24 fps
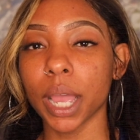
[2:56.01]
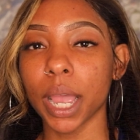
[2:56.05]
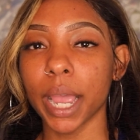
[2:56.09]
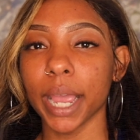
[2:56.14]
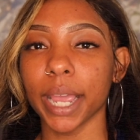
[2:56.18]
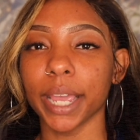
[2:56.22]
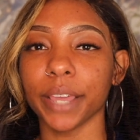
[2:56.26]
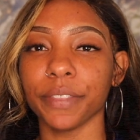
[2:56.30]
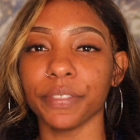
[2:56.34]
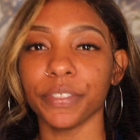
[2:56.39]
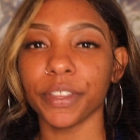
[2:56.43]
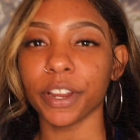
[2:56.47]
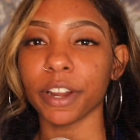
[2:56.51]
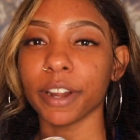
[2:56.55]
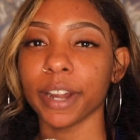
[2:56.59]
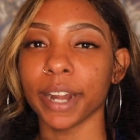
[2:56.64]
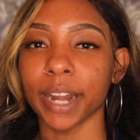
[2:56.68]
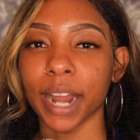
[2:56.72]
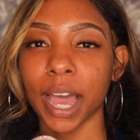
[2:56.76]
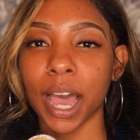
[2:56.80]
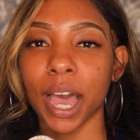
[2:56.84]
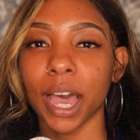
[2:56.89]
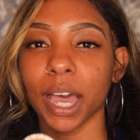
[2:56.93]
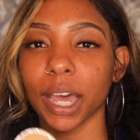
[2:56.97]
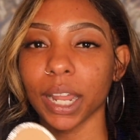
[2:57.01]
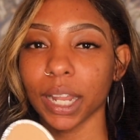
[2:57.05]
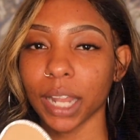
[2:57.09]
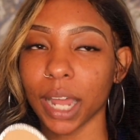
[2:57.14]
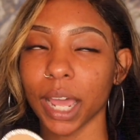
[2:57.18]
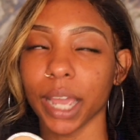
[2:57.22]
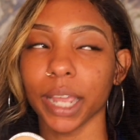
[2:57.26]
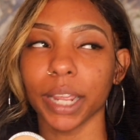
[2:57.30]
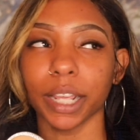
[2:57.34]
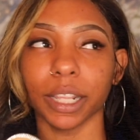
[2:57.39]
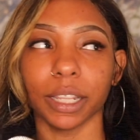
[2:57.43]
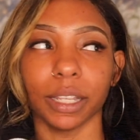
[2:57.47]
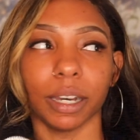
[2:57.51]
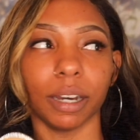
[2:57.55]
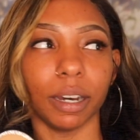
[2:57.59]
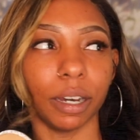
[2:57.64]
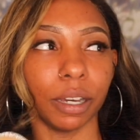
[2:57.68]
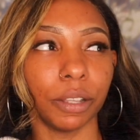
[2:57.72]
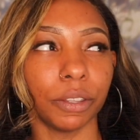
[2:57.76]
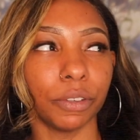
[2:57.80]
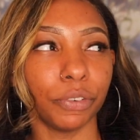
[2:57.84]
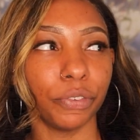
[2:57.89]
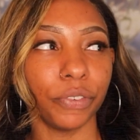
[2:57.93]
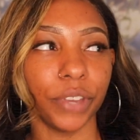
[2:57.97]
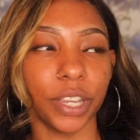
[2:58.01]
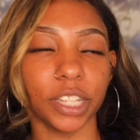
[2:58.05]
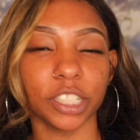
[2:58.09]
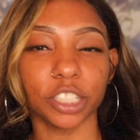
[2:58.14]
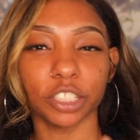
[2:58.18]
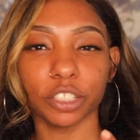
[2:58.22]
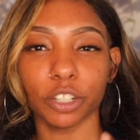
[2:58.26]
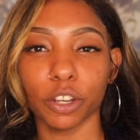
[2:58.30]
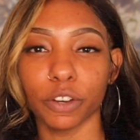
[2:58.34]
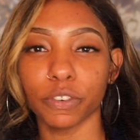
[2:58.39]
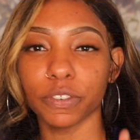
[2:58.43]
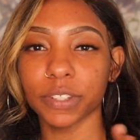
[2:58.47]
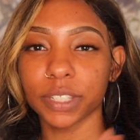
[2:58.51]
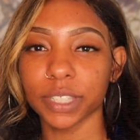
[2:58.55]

and they're not like the other Fashion Nova